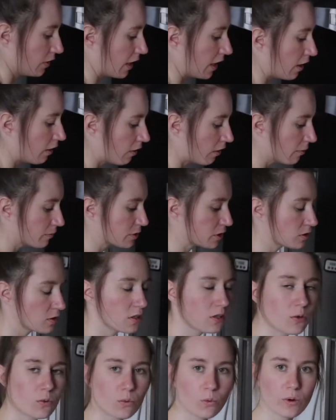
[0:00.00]
now I'm just
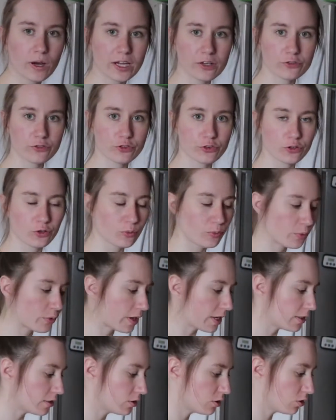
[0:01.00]
gonna wait for the
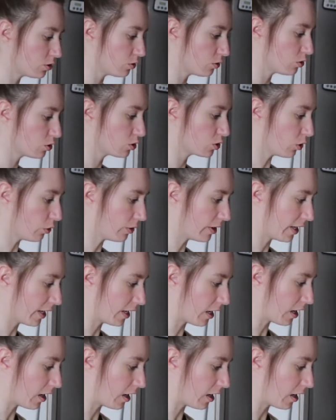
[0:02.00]
bread to soak it